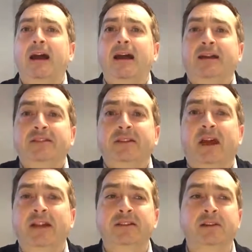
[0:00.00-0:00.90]

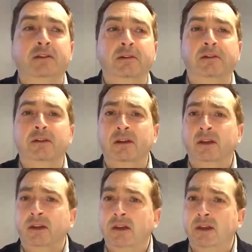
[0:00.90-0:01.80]
And your
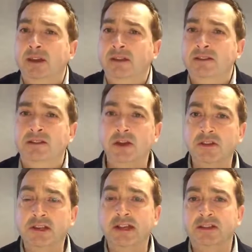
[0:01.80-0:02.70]

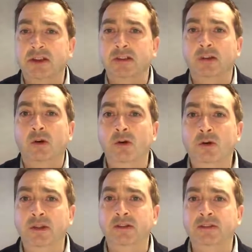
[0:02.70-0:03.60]
certain internal
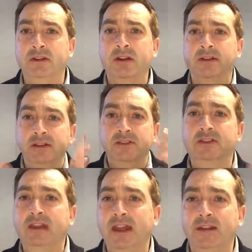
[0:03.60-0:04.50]
organs and your
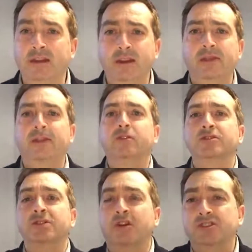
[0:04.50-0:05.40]
skin, they all
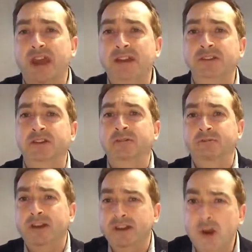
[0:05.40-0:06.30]
start changing
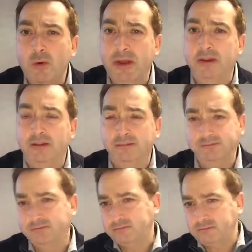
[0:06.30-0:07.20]
and renewing
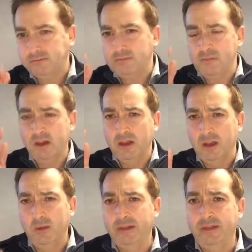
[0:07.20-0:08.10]

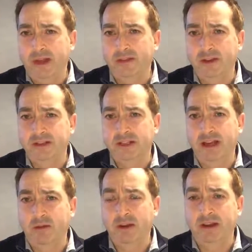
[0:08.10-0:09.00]
within that
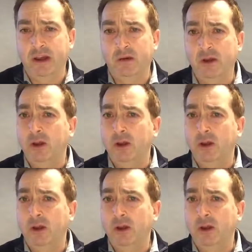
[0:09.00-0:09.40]
30-day window.